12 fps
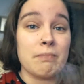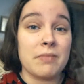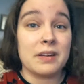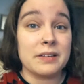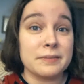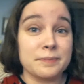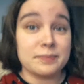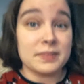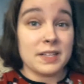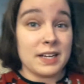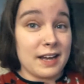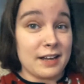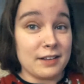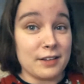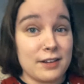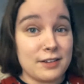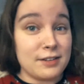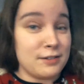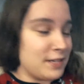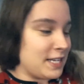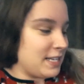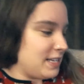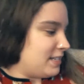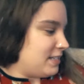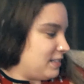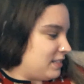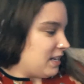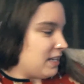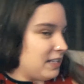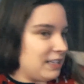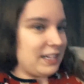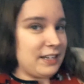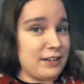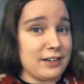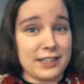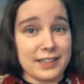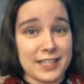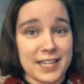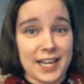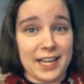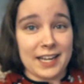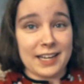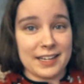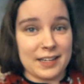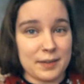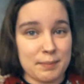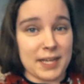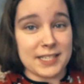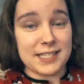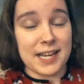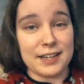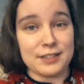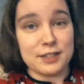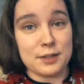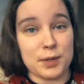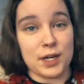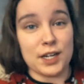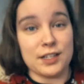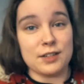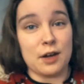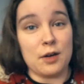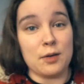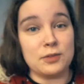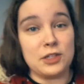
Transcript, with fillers: later. Hello, it is later in the night. My dad just brought us home